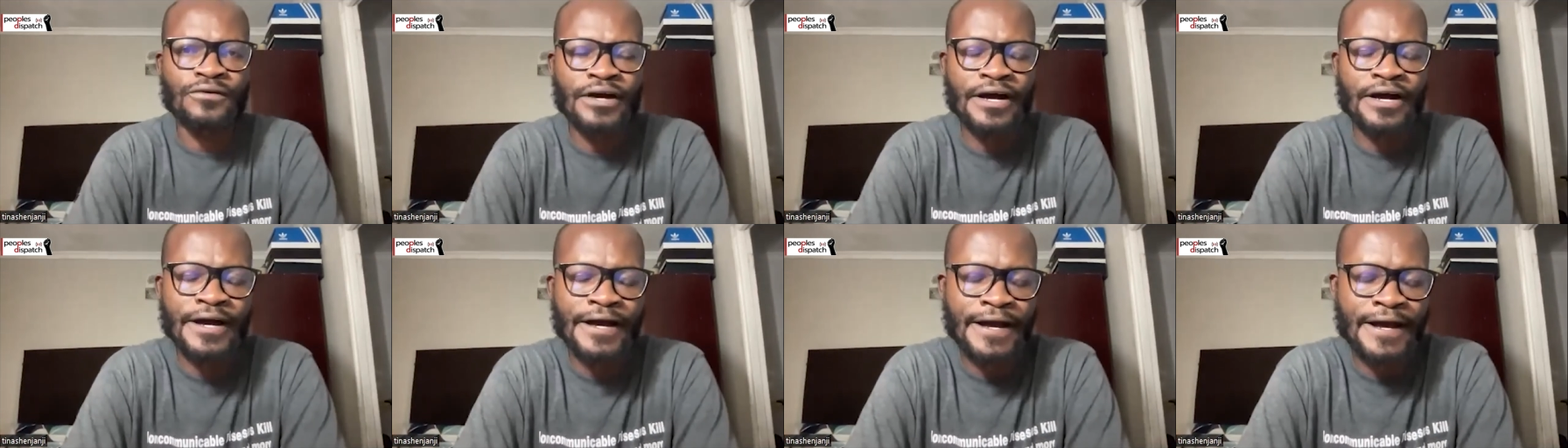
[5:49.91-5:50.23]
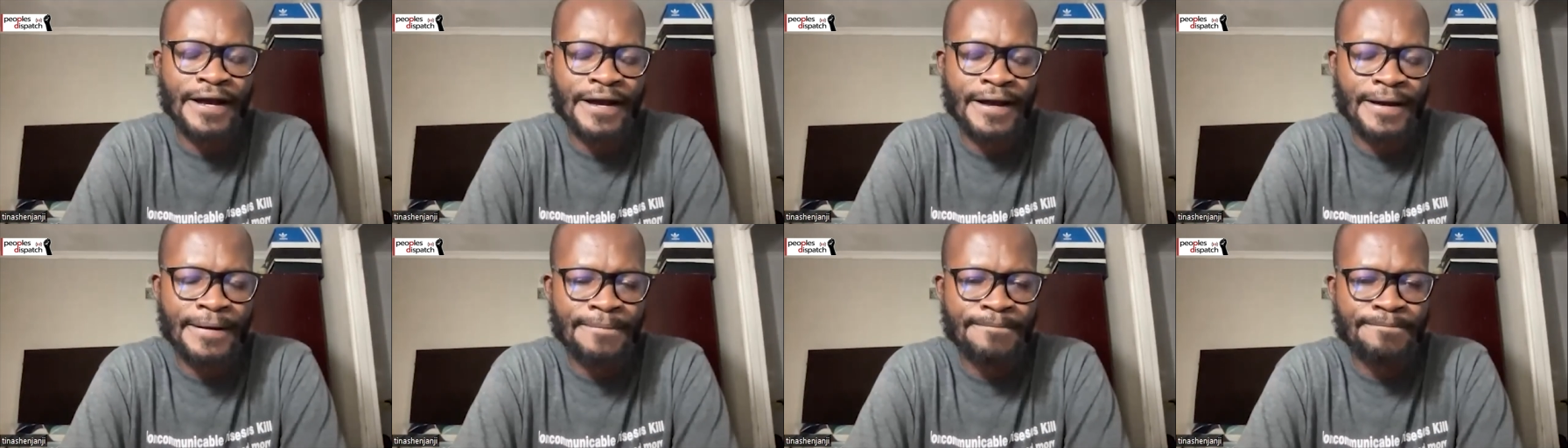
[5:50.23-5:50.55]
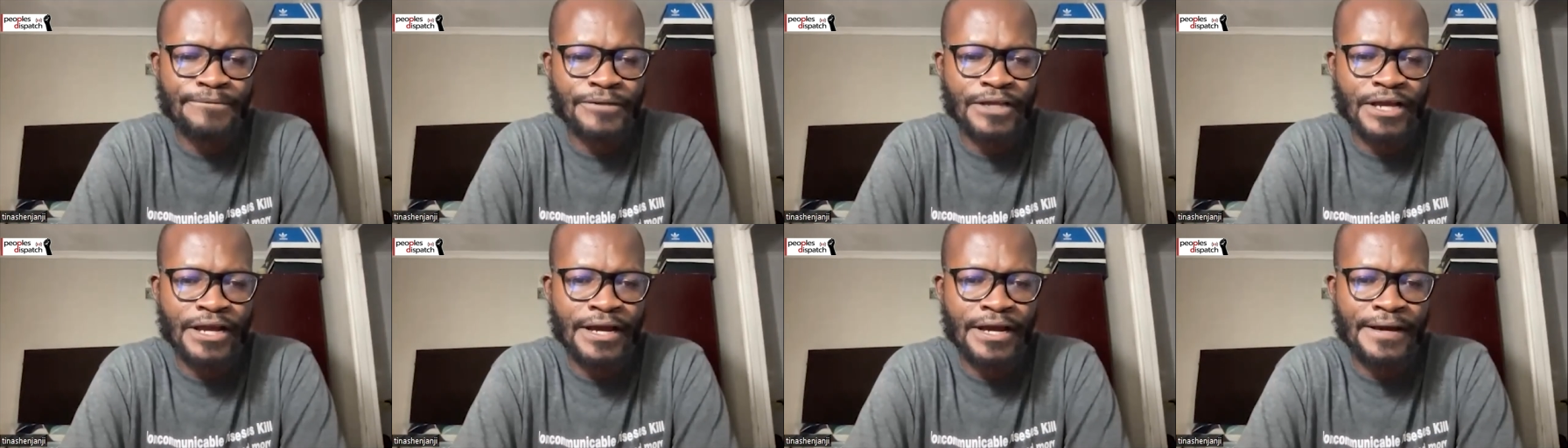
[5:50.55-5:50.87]
um,
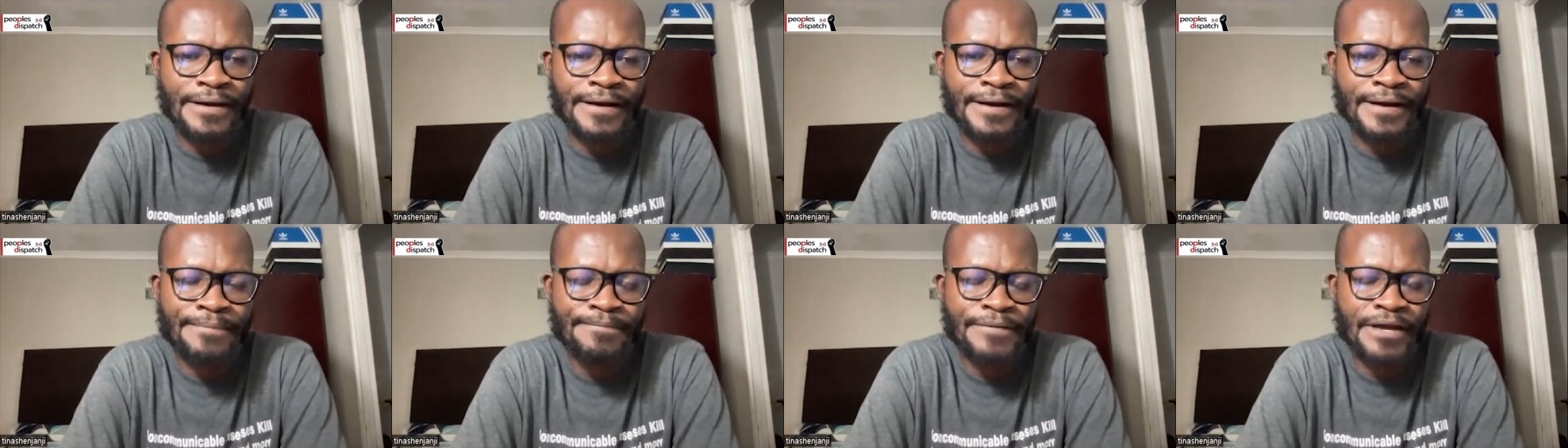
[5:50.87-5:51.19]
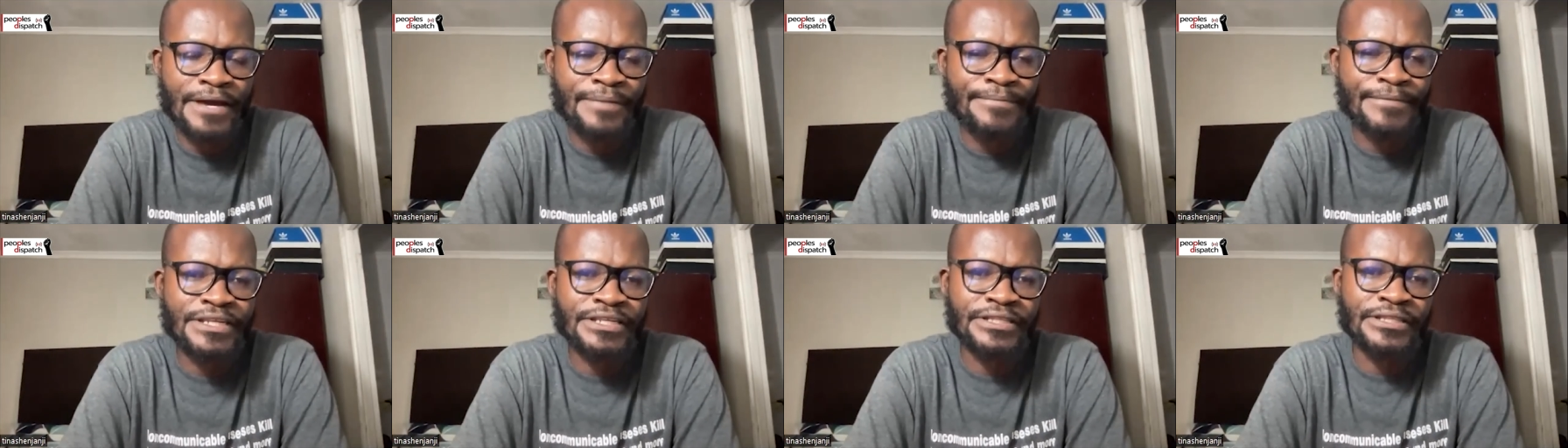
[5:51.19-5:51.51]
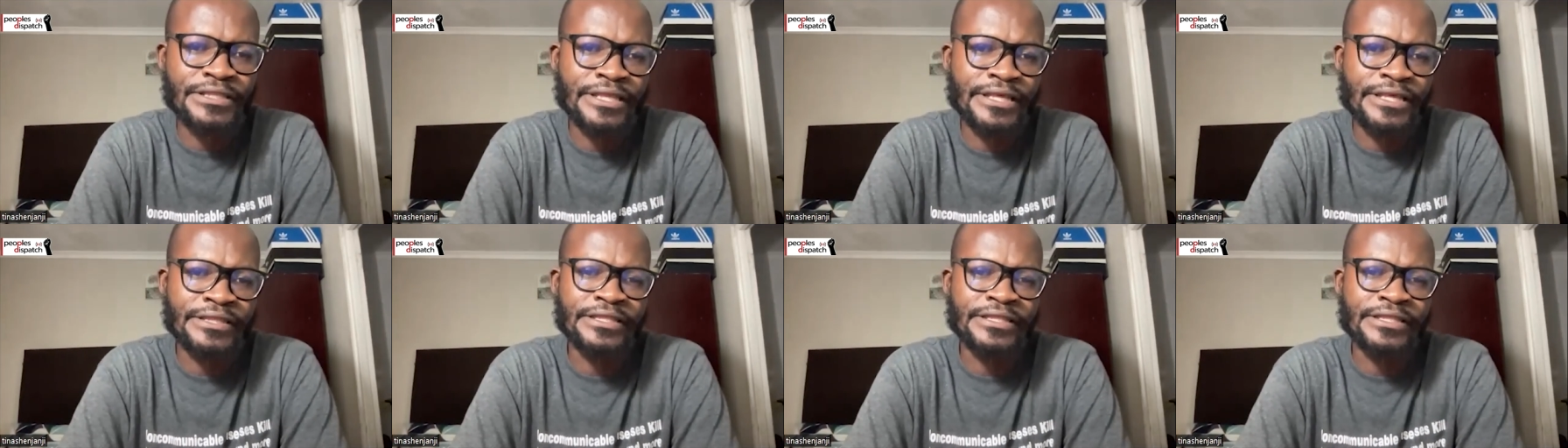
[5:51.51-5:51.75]
uh, um, I mean, the,